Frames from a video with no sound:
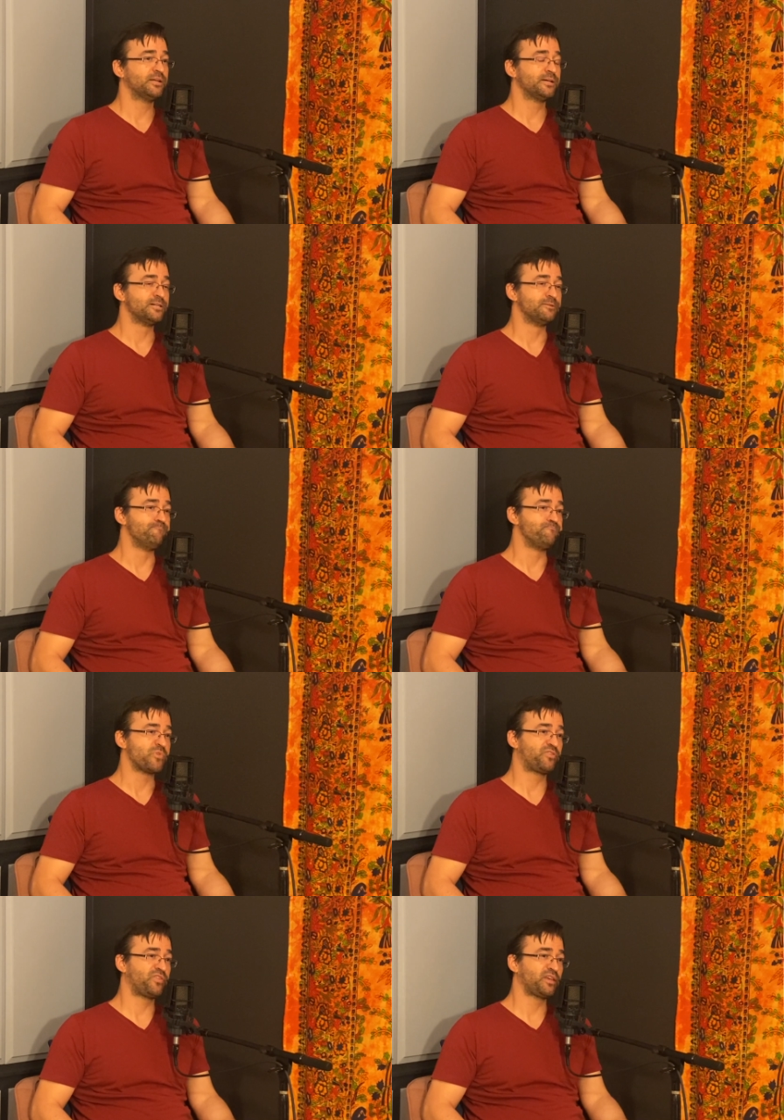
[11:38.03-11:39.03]

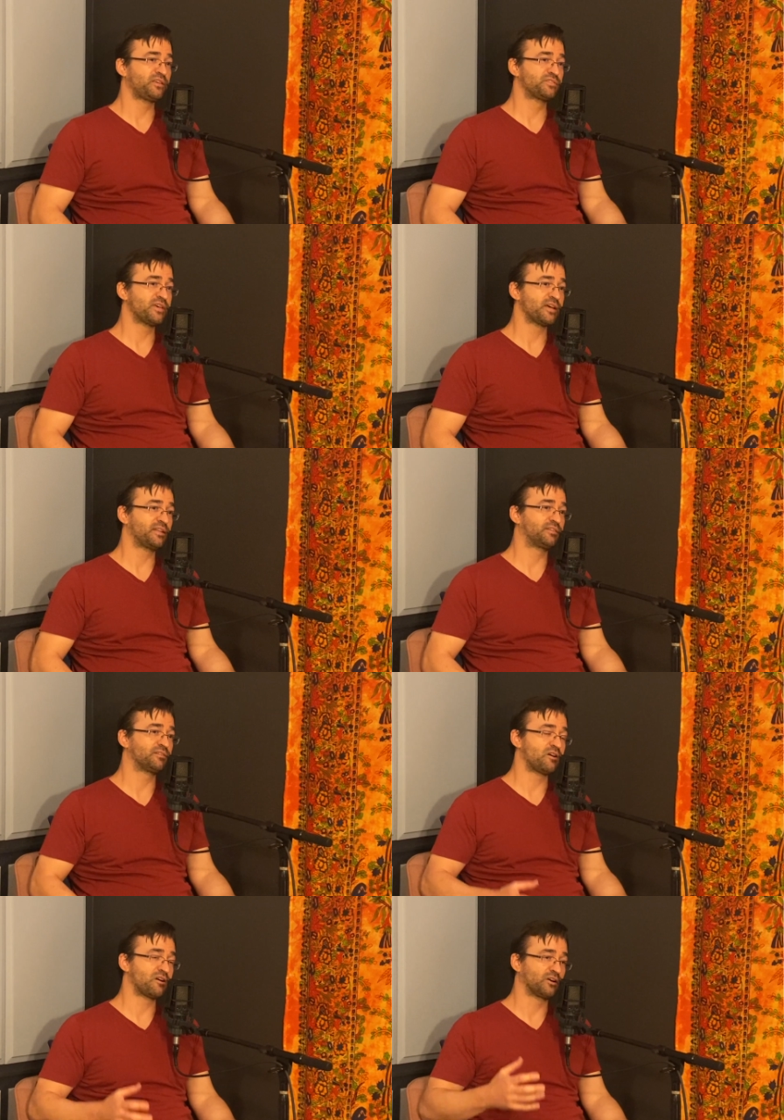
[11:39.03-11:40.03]
Things
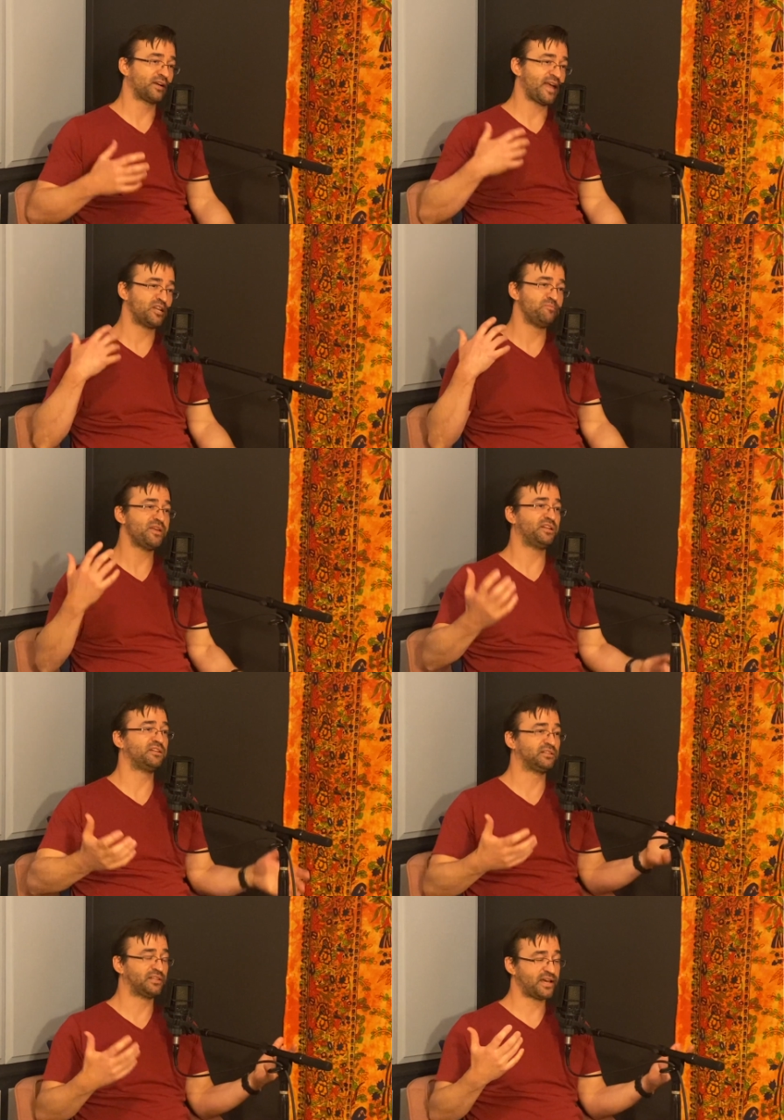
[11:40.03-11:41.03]
that are animated
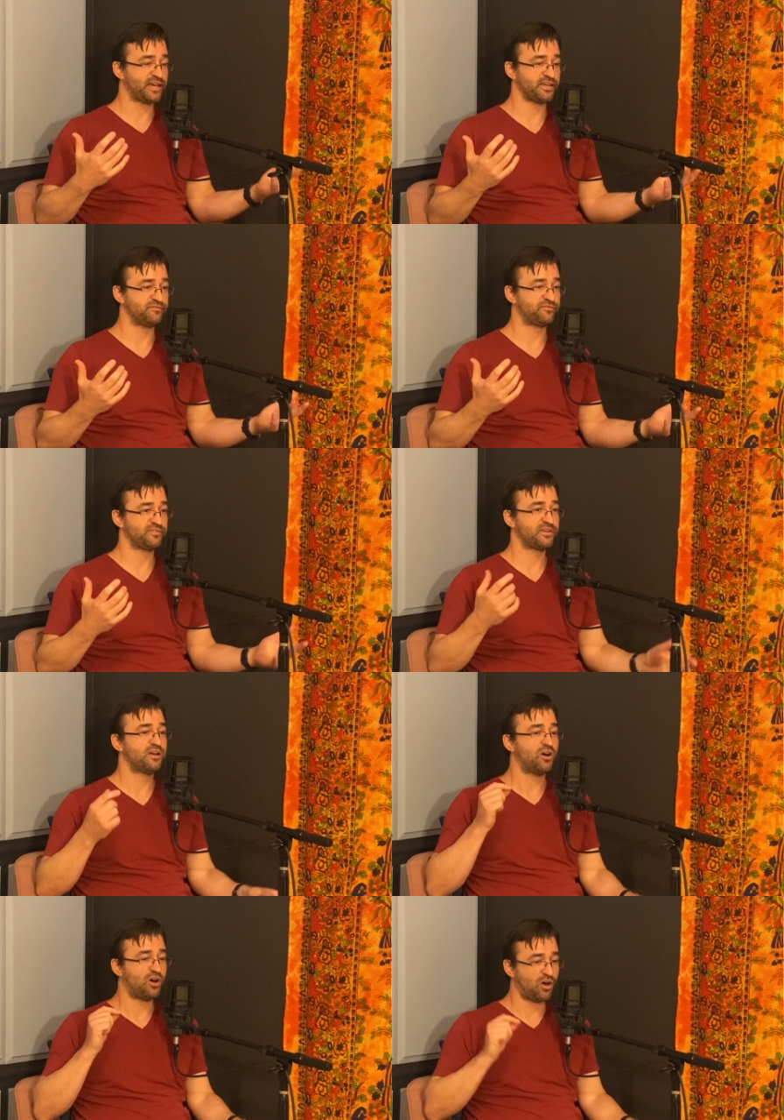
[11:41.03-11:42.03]
and alive
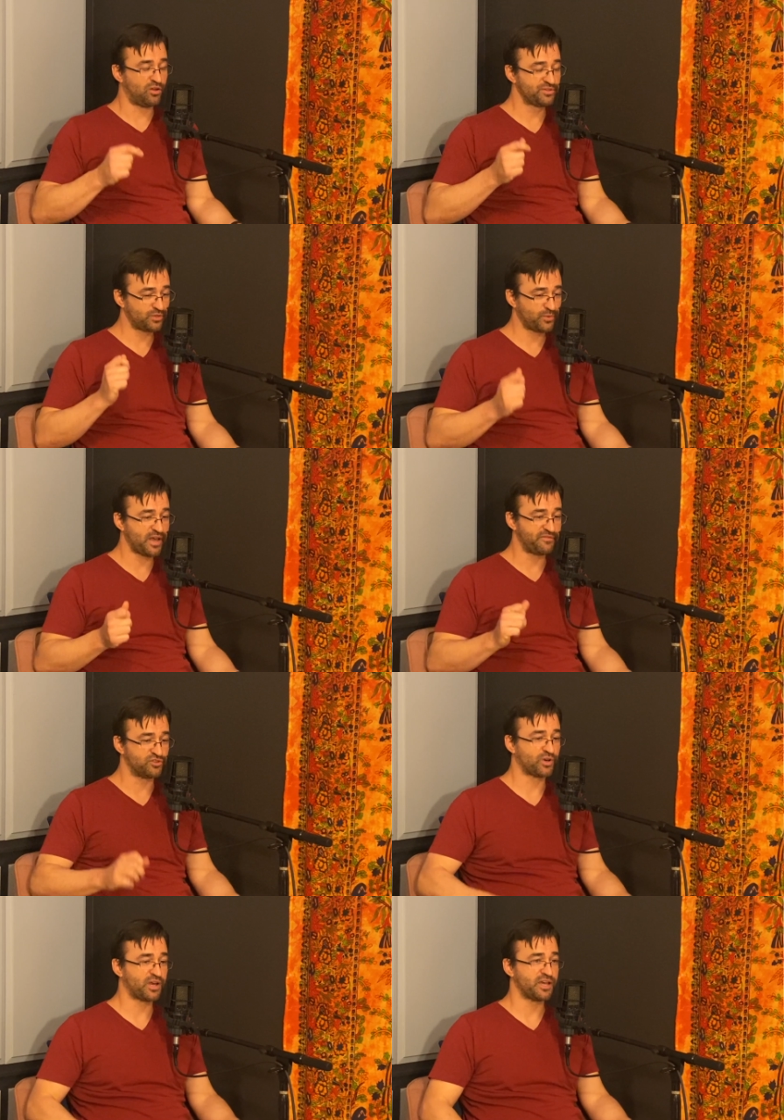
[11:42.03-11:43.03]
also have a
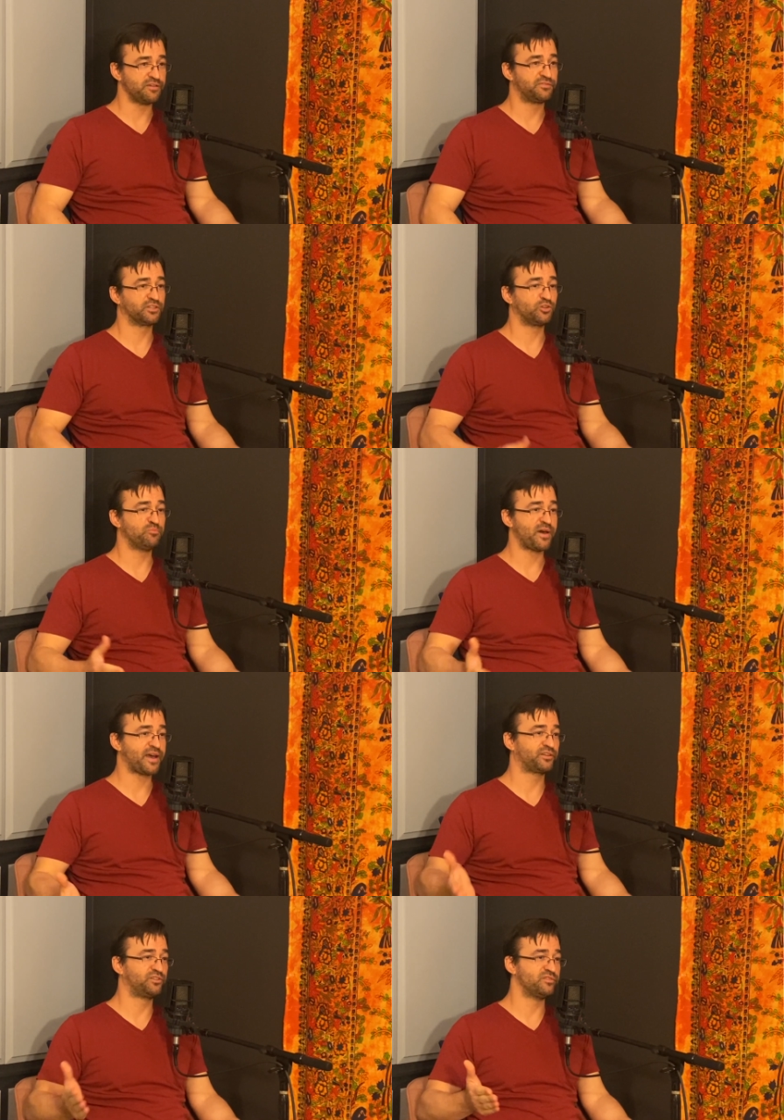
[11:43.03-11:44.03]
drive to go
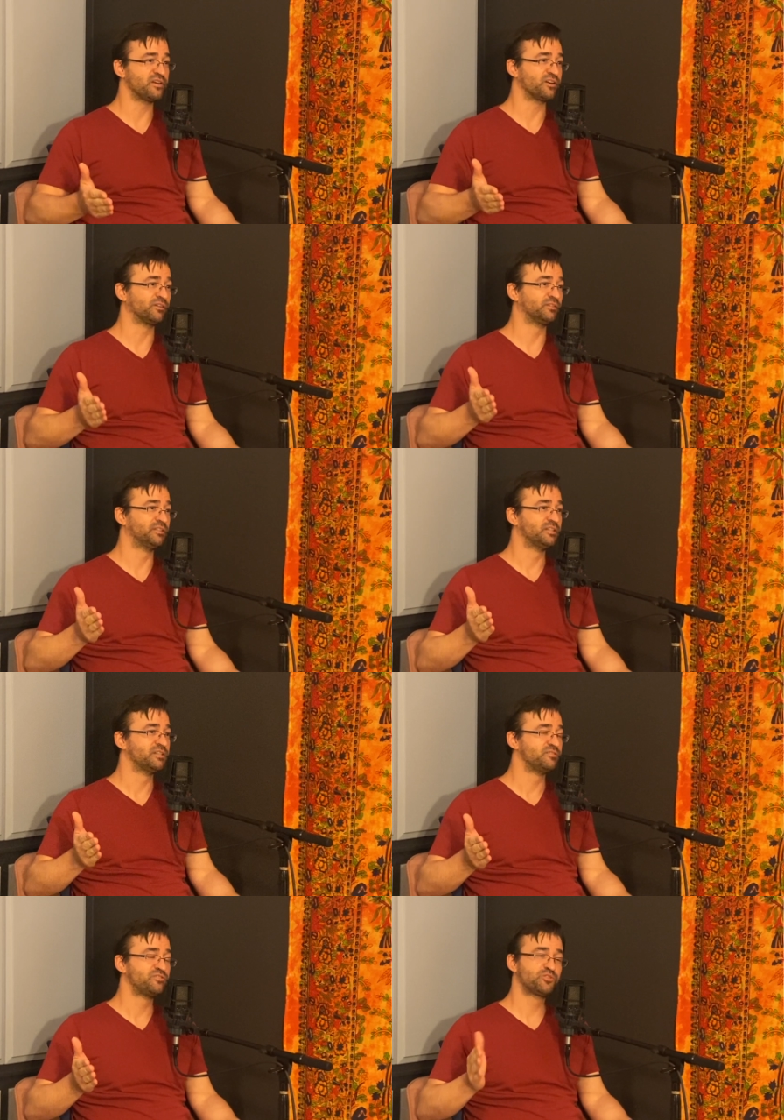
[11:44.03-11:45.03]
back to their
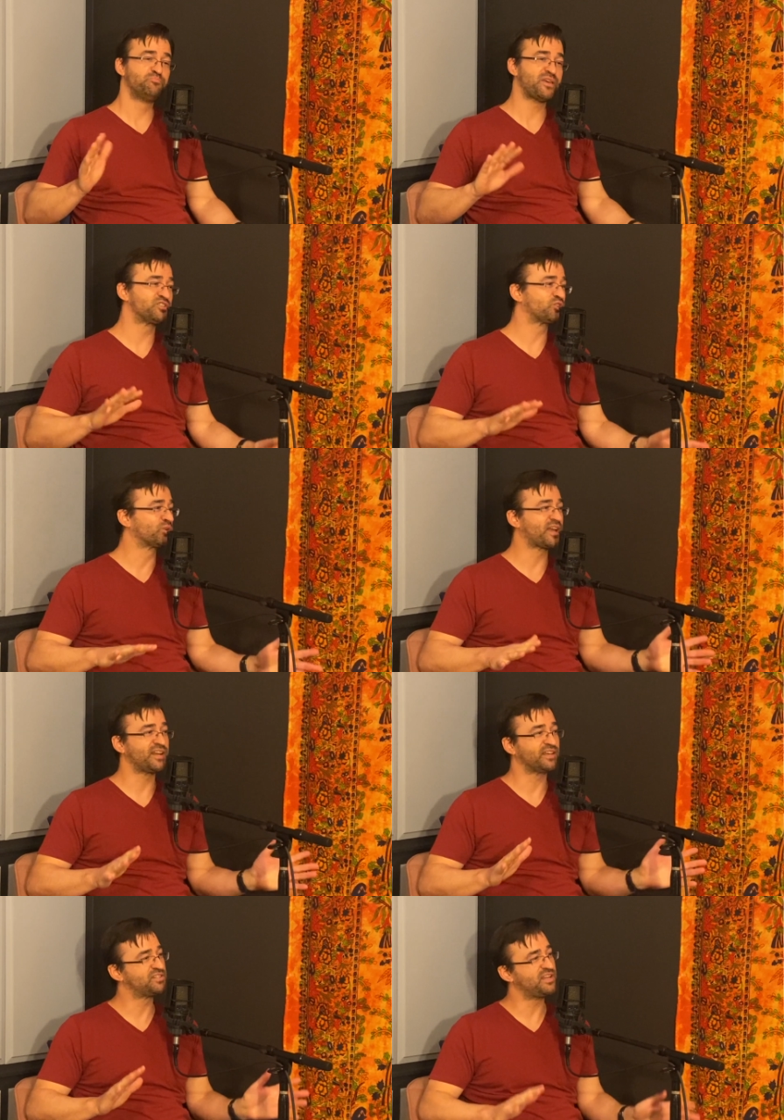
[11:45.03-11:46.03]
just basic
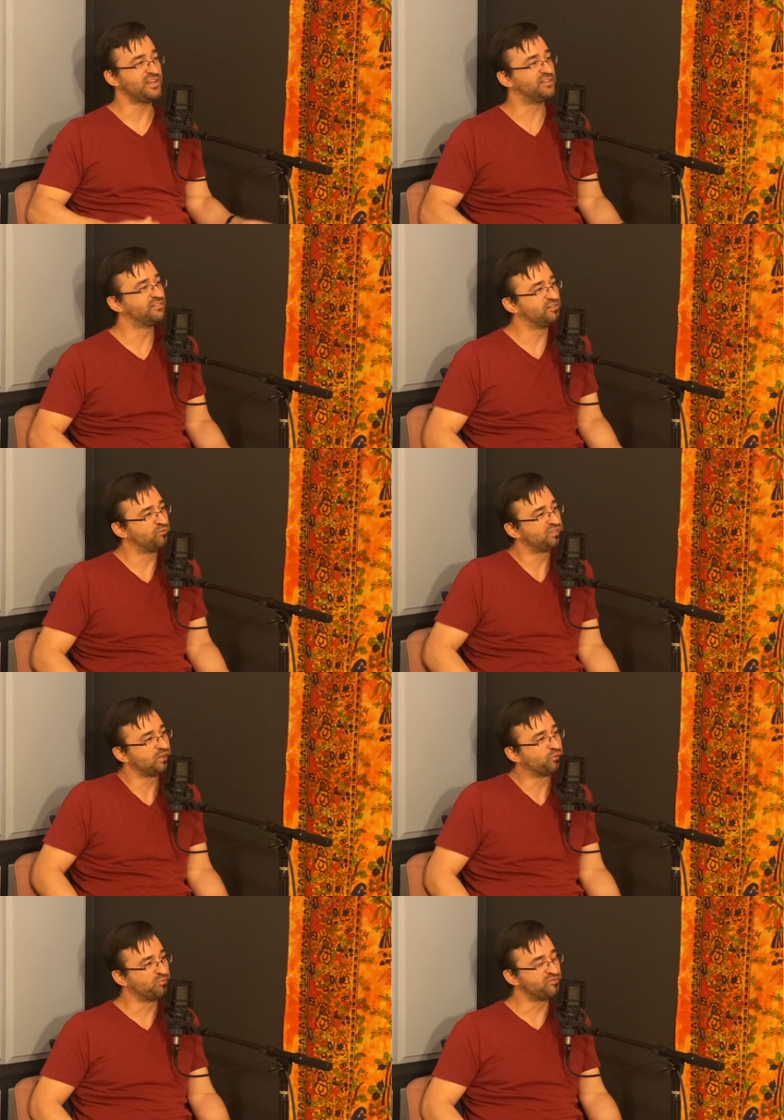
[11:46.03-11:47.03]
organic state of what
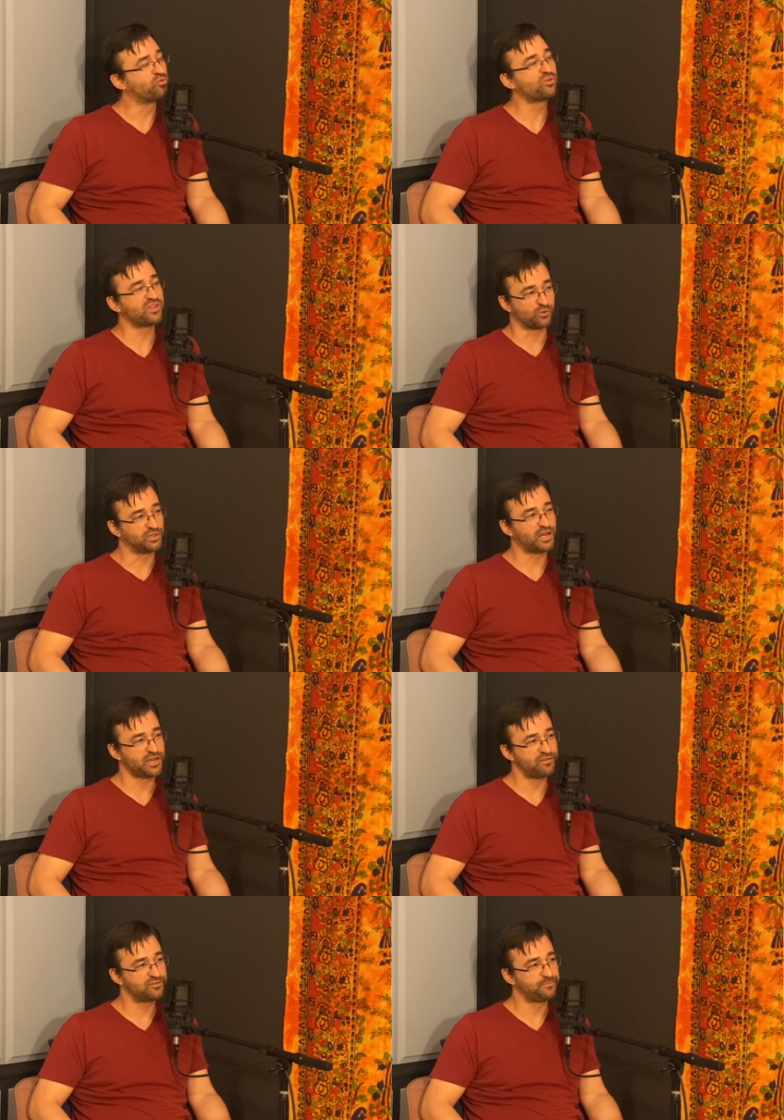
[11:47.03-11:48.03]
they were before they were
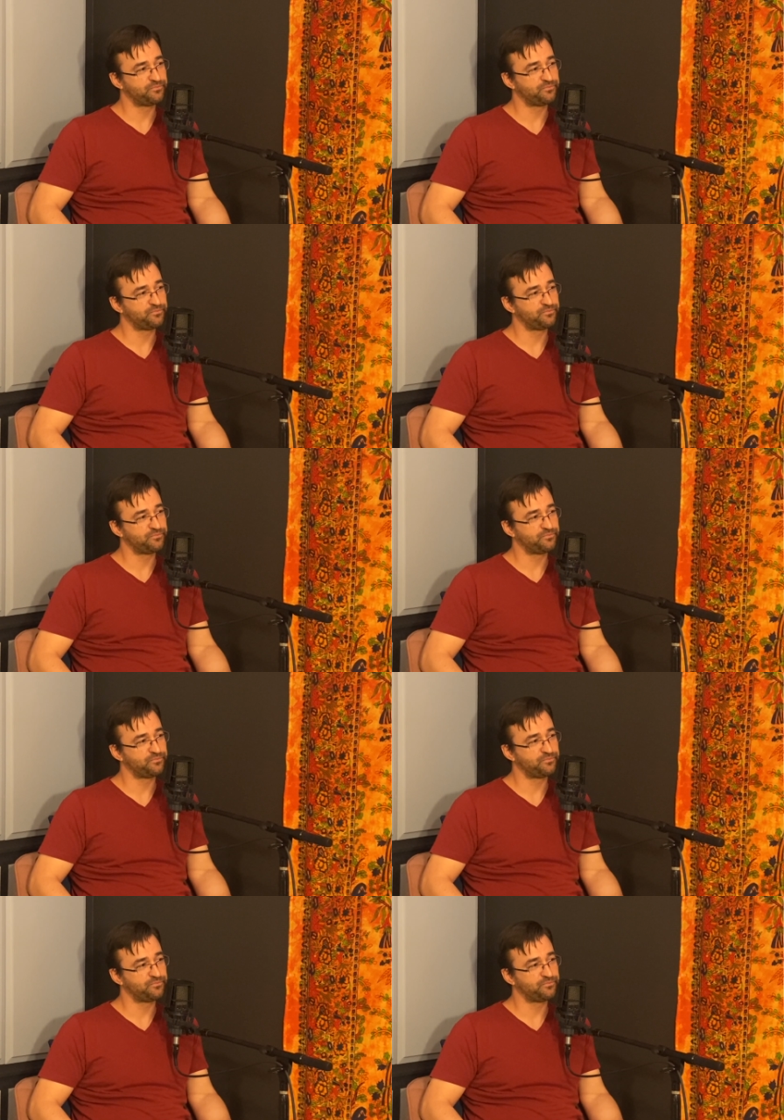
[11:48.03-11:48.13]
alive.